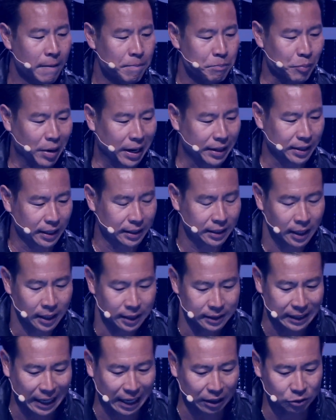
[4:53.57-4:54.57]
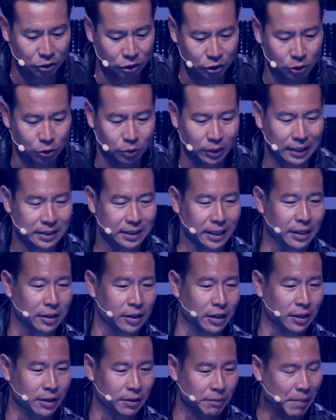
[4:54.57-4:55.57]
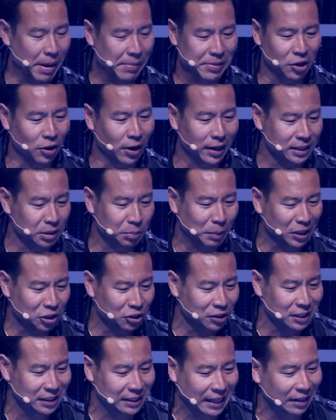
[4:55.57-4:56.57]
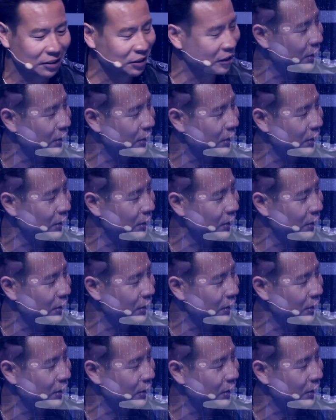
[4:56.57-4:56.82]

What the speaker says: But I think down to, let's say, maybe they're not specialists down to